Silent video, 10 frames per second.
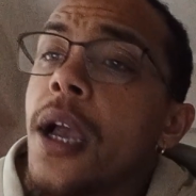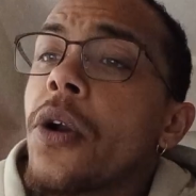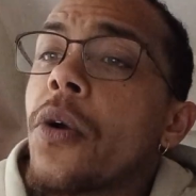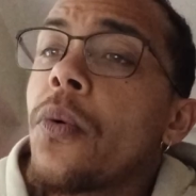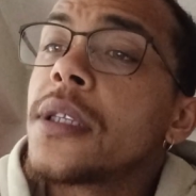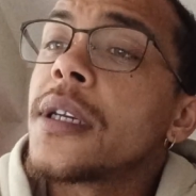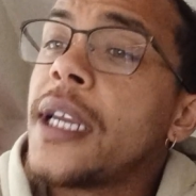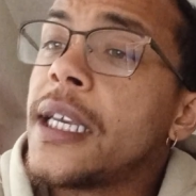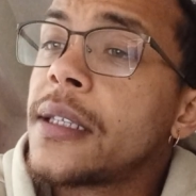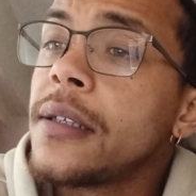
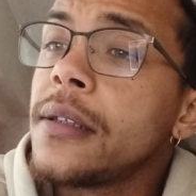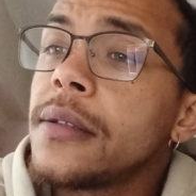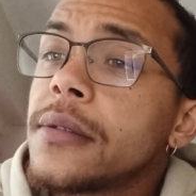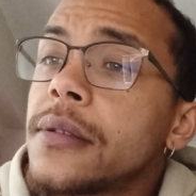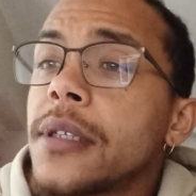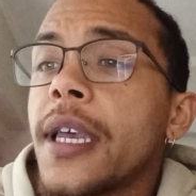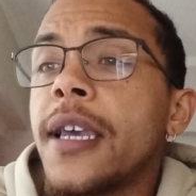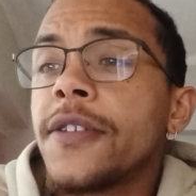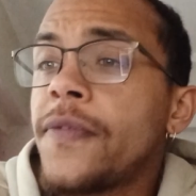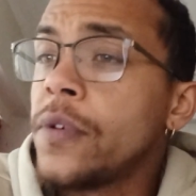quadrilateral
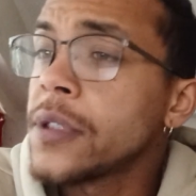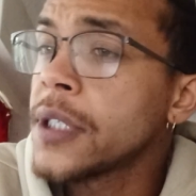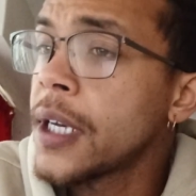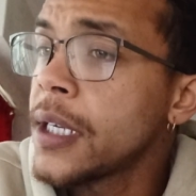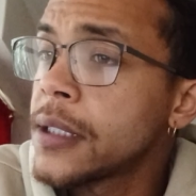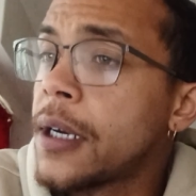has four sides,